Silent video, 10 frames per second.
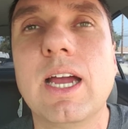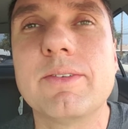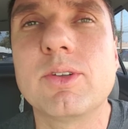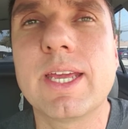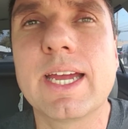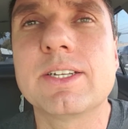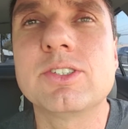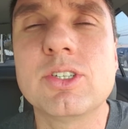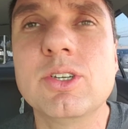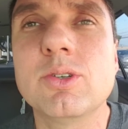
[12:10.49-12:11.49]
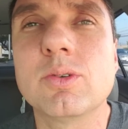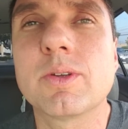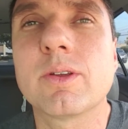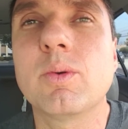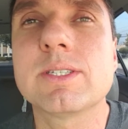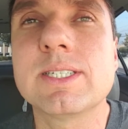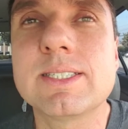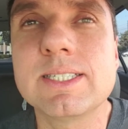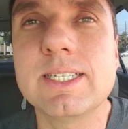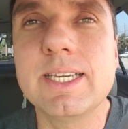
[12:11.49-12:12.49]
I've only had two where there wasn't a
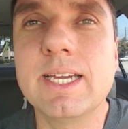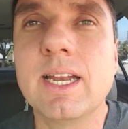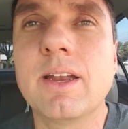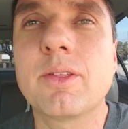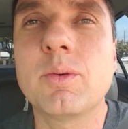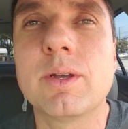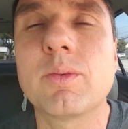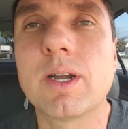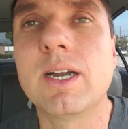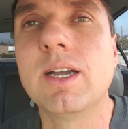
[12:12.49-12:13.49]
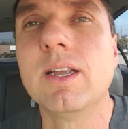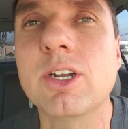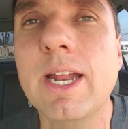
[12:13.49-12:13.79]
CD and another one where you know,